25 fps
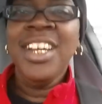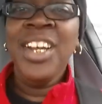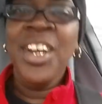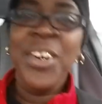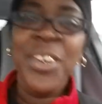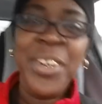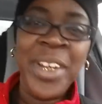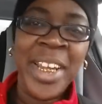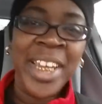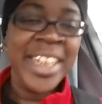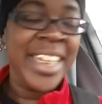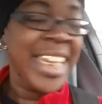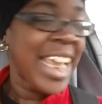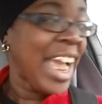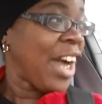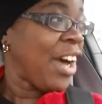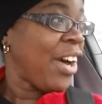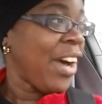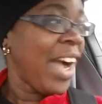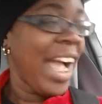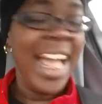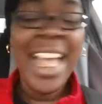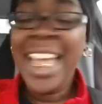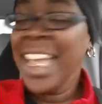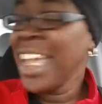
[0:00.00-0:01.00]
Okay,
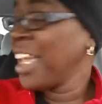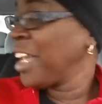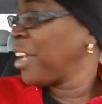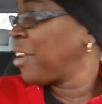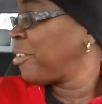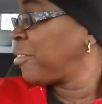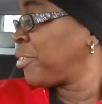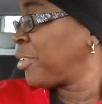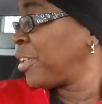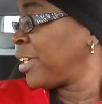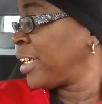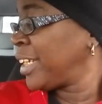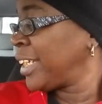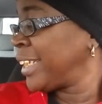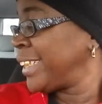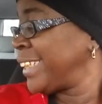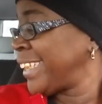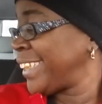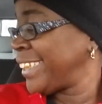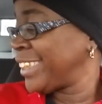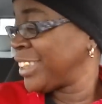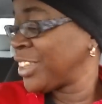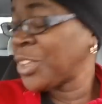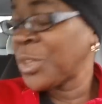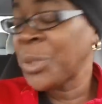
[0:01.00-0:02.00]
y'all. I have
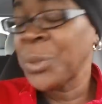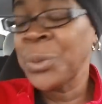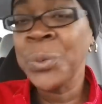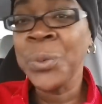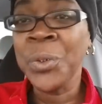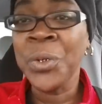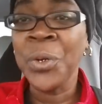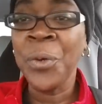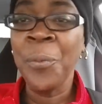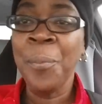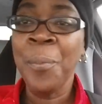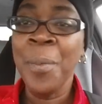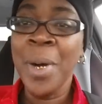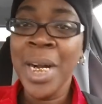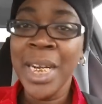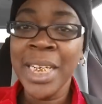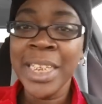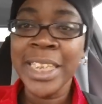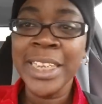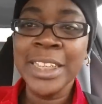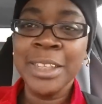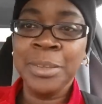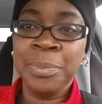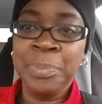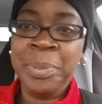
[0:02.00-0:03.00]
these two
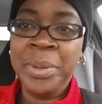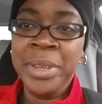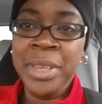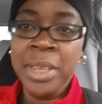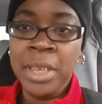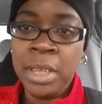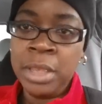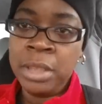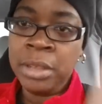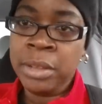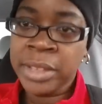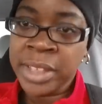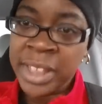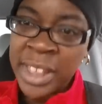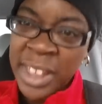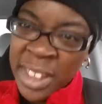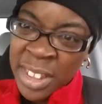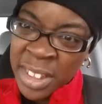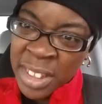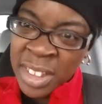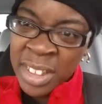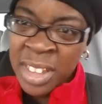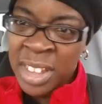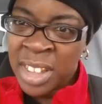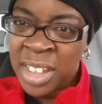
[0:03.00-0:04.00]
humongous pillows
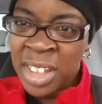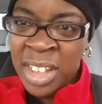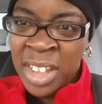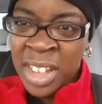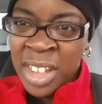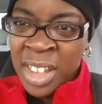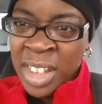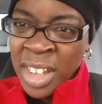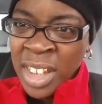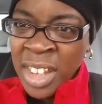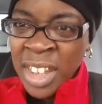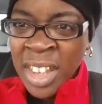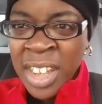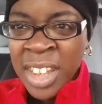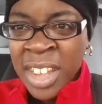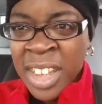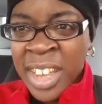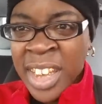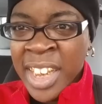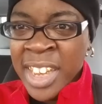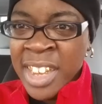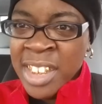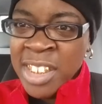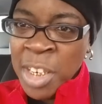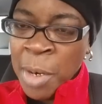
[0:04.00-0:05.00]
here.
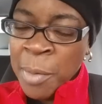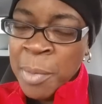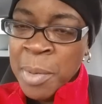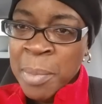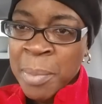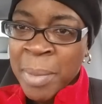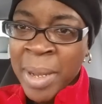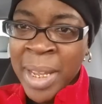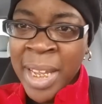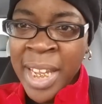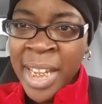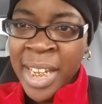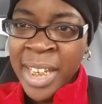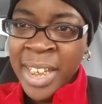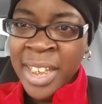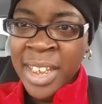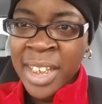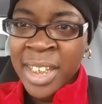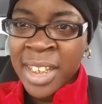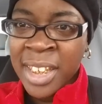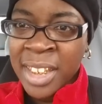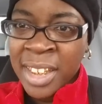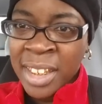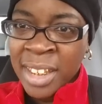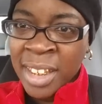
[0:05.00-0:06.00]
Lady told me my
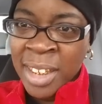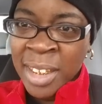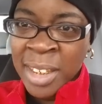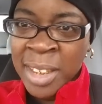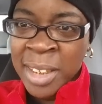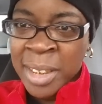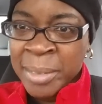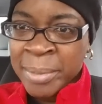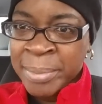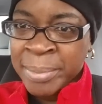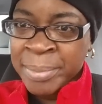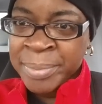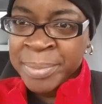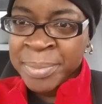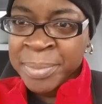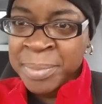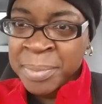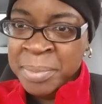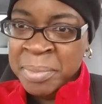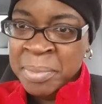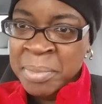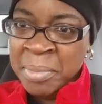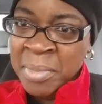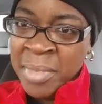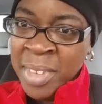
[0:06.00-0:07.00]
head, um,
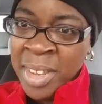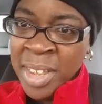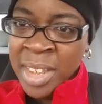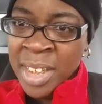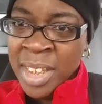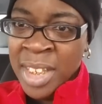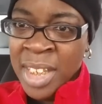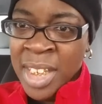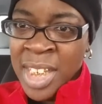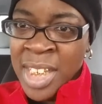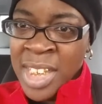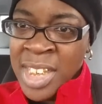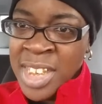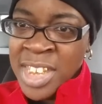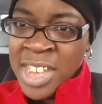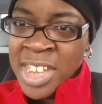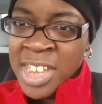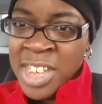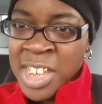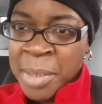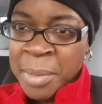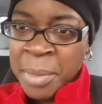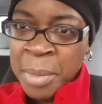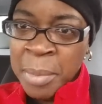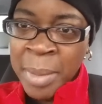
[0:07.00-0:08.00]

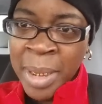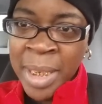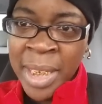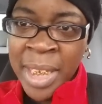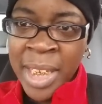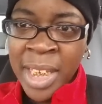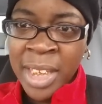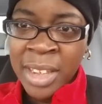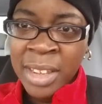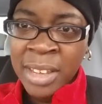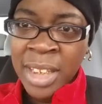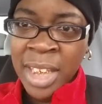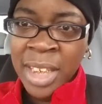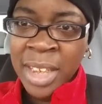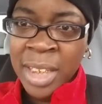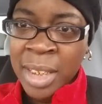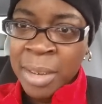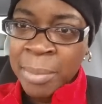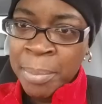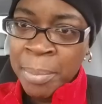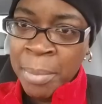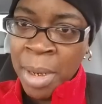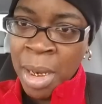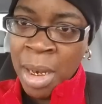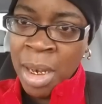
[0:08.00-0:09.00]
she told me my head looked like
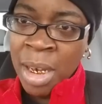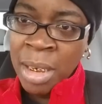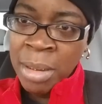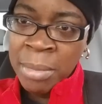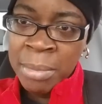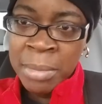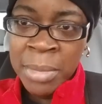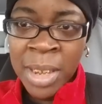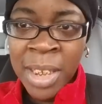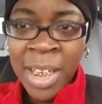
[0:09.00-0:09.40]
a mop.